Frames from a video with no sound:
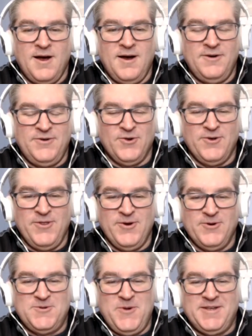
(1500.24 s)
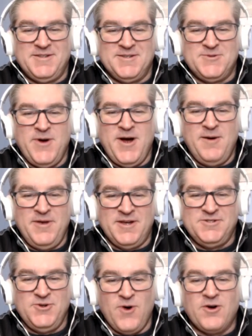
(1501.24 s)
during those weeks as well,
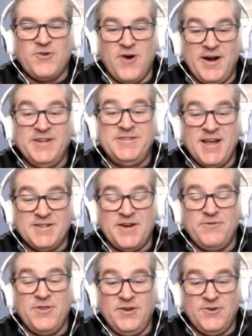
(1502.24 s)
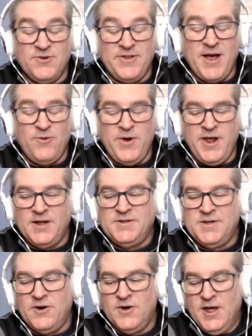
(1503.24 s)
because you are trying to test everything during that week.
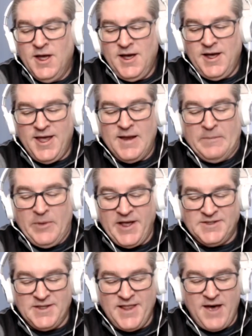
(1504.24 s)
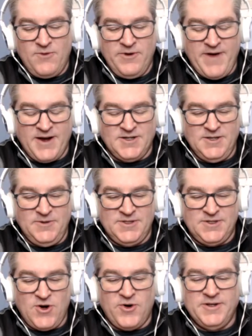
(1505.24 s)
So in place of that, we've actually
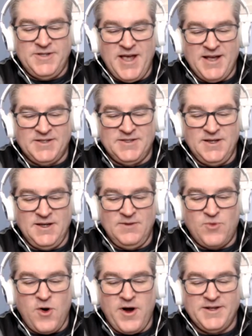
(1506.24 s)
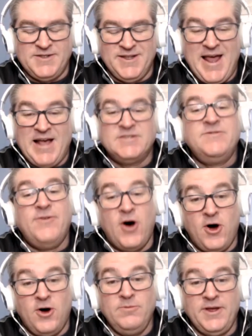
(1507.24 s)
started testing products last
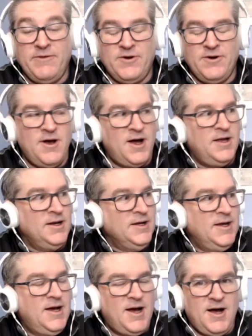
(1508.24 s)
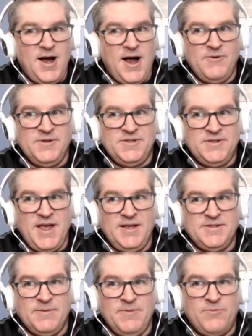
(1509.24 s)
fall, believe it or not. I would say
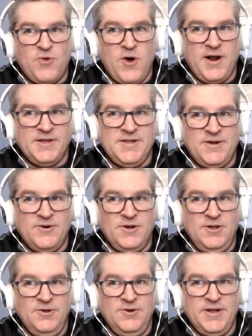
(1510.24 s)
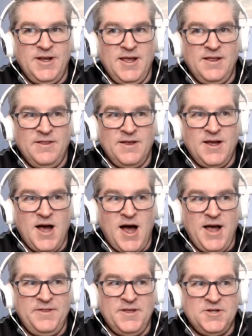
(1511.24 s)
some of the products that are included in the
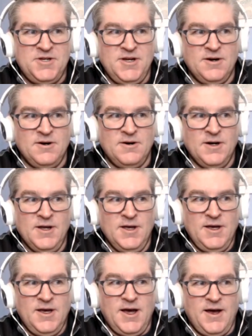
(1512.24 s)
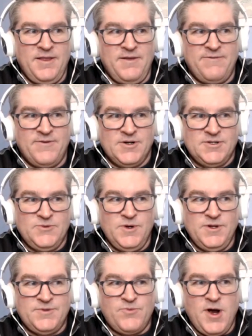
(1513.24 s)
guide this year, the first
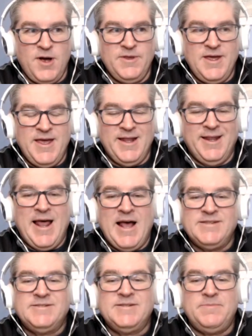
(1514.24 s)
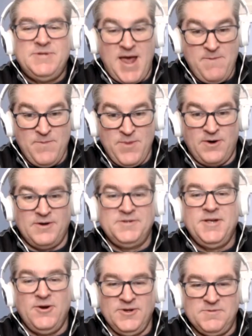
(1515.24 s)
one's probably hit last September,
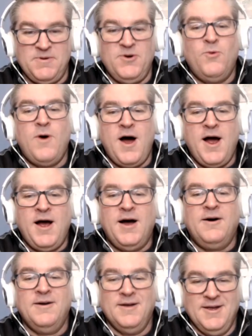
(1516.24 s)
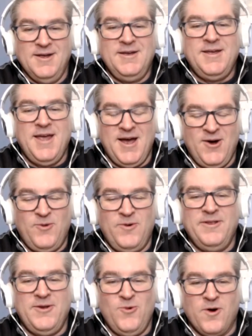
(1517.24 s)
so it's been a while. Yeah,
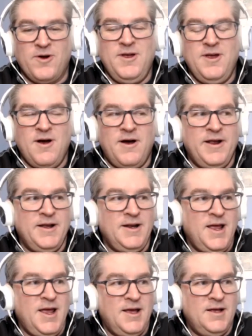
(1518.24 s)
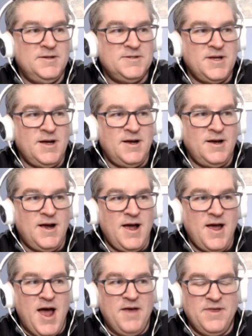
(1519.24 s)
really working on it, and
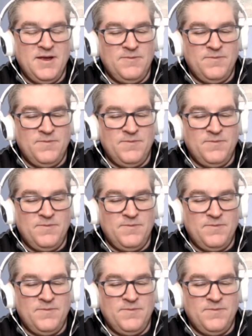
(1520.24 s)
I think